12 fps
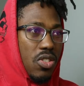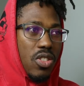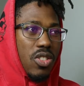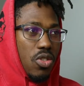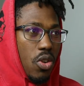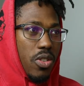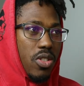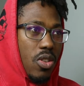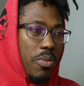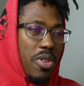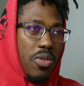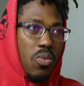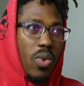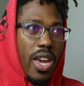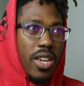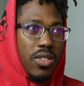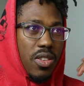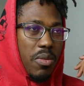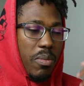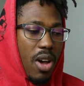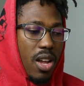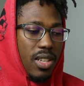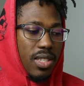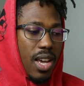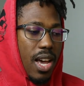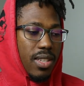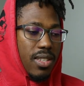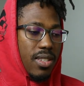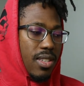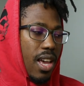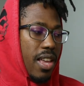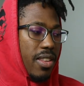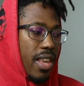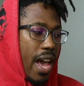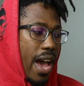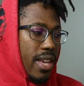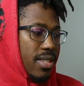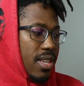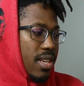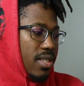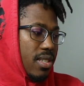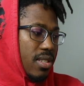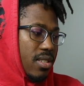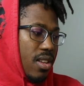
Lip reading: So many ways you can monetize this, like gas station